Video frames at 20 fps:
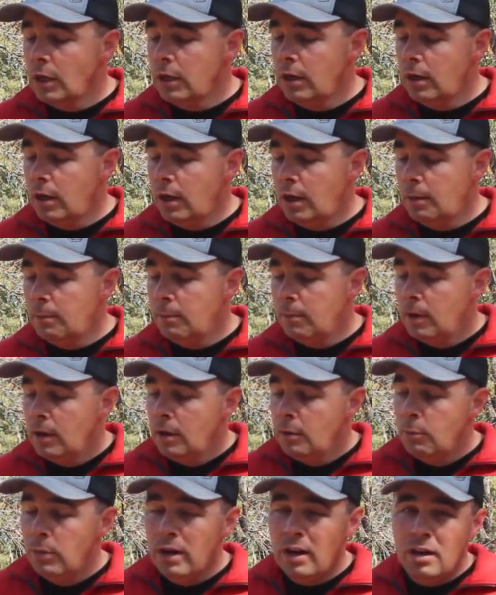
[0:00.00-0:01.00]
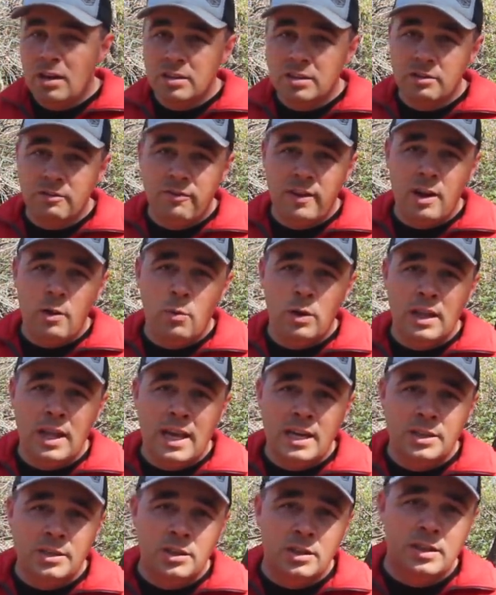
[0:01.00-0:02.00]
But I also found one
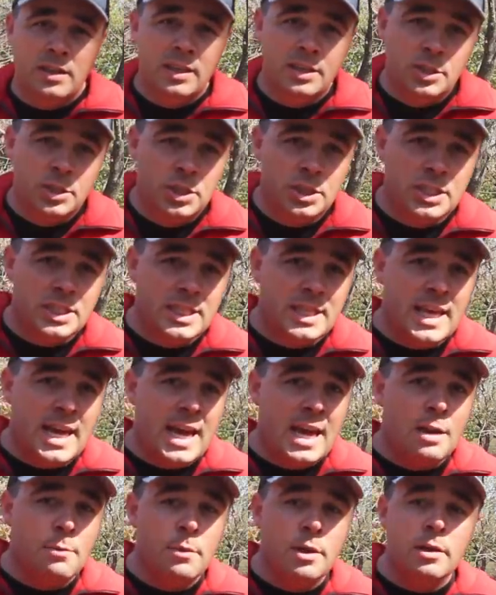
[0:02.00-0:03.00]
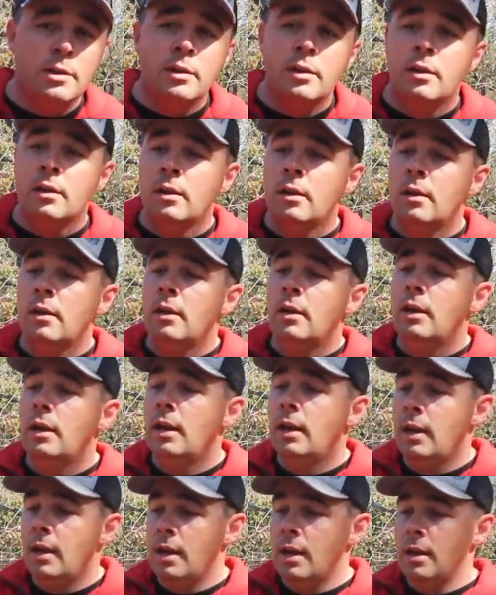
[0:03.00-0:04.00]
last year that's just thiamine,
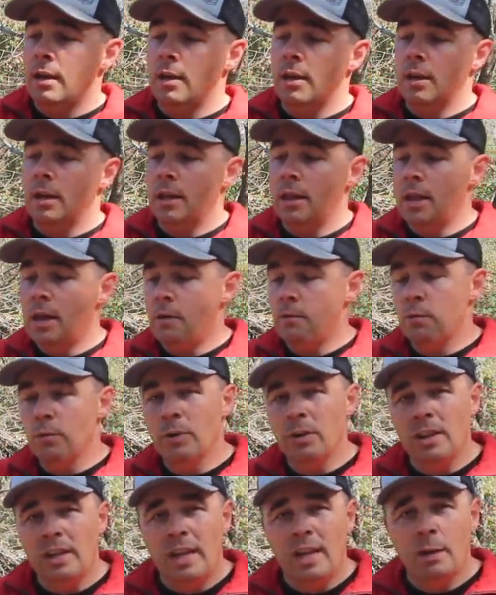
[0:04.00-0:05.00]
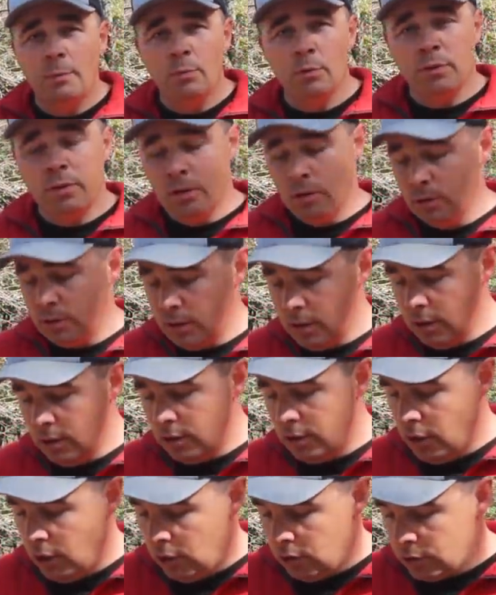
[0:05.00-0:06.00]
and that really helped with those
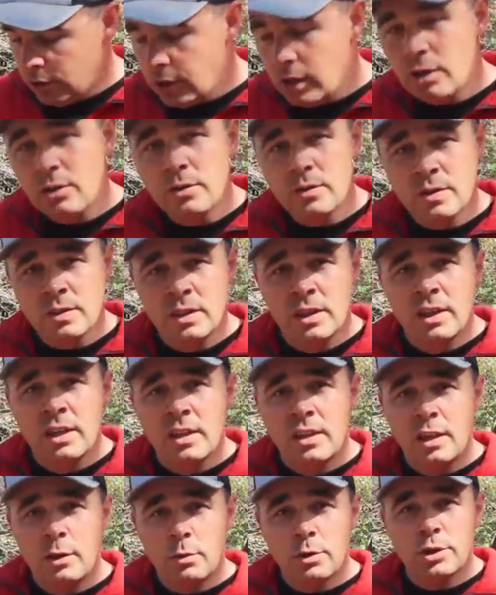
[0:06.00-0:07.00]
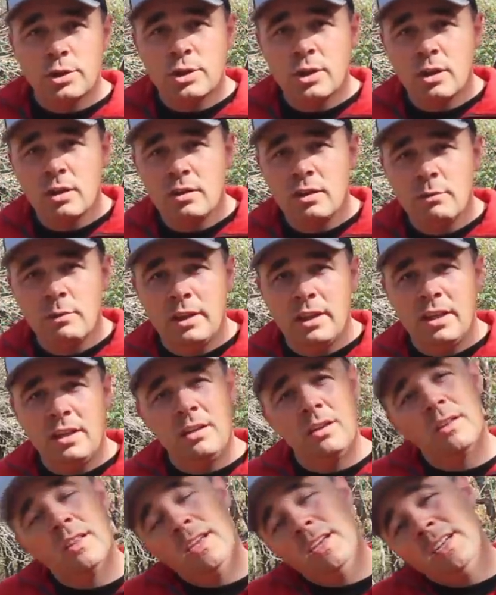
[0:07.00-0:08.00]
adult goats that were struggling with it.
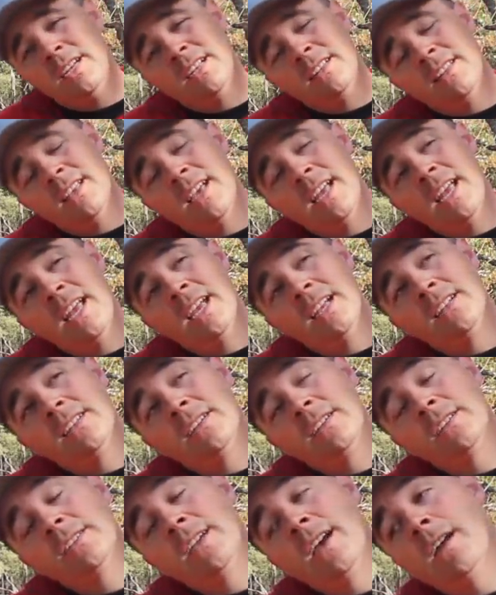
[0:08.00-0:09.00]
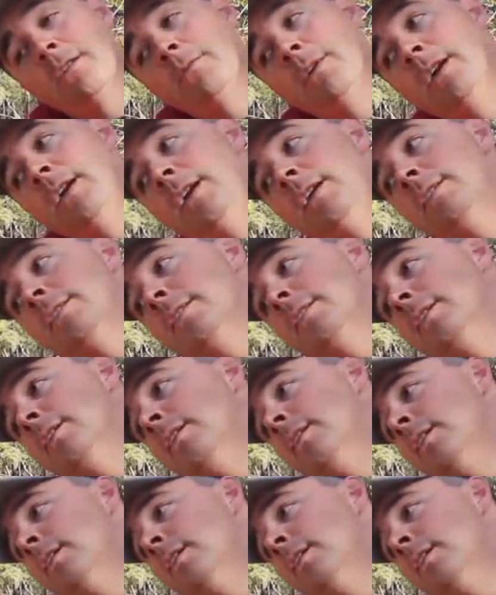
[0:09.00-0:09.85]
You know, they'd get that head turned sideways and